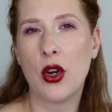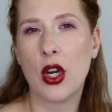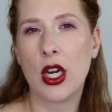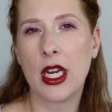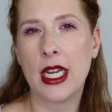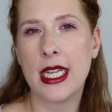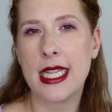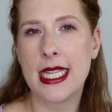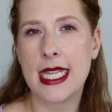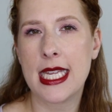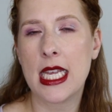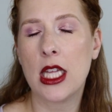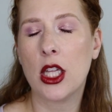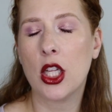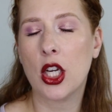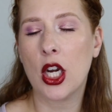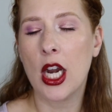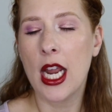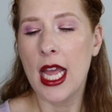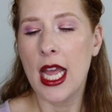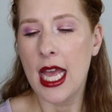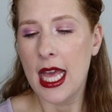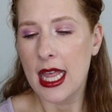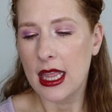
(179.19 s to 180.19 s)
a concealer
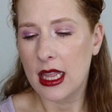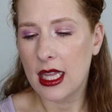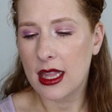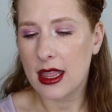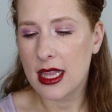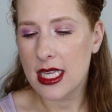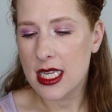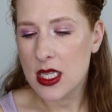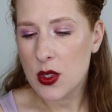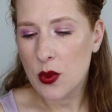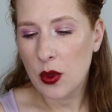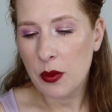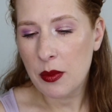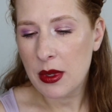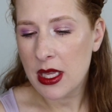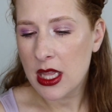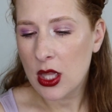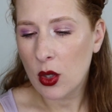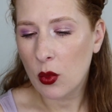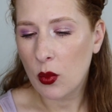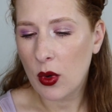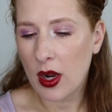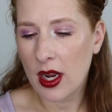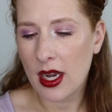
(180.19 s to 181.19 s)
that this would be
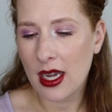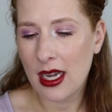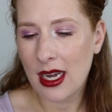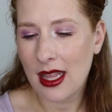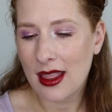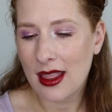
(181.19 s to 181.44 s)
the one